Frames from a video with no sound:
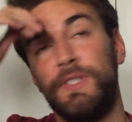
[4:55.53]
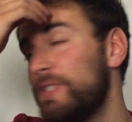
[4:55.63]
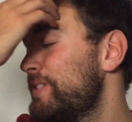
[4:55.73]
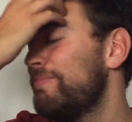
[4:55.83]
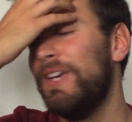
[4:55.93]

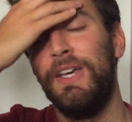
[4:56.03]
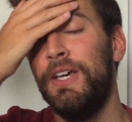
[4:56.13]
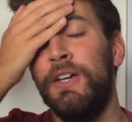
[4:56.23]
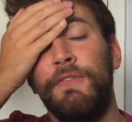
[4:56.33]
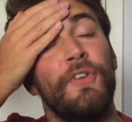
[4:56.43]
Just
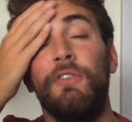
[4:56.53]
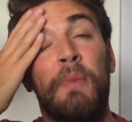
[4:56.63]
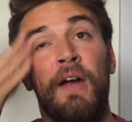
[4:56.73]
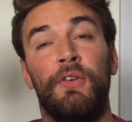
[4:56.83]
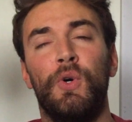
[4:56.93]
full of
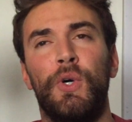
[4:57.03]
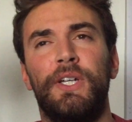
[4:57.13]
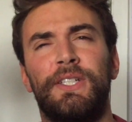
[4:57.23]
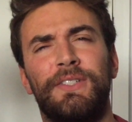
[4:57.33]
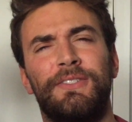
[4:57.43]

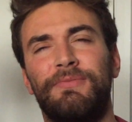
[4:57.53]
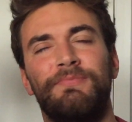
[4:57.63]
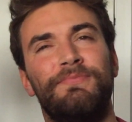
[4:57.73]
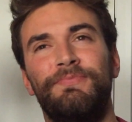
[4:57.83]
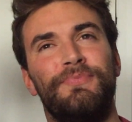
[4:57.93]
paranoia. Just
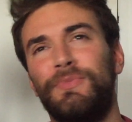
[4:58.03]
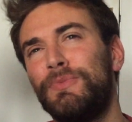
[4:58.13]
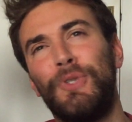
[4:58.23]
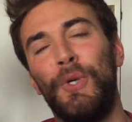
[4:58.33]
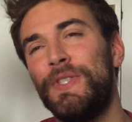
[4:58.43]

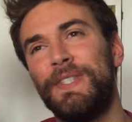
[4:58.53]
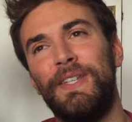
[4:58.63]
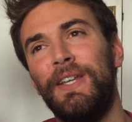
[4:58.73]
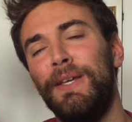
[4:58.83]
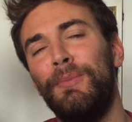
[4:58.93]

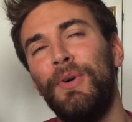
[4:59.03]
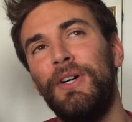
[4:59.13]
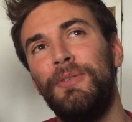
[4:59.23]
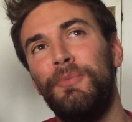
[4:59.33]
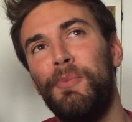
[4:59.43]
constantly,
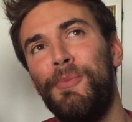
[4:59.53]
but